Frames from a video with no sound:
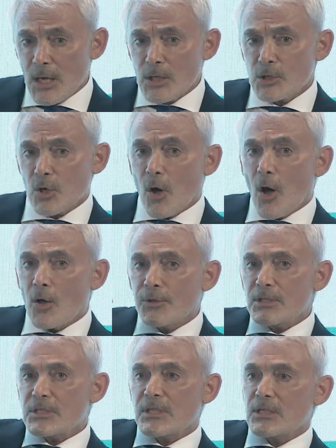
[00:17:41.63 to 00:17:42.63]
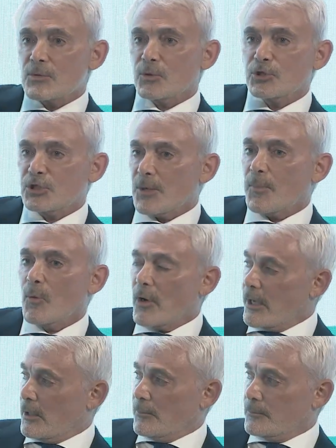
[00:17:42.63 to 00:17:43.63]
So all these things will chip away.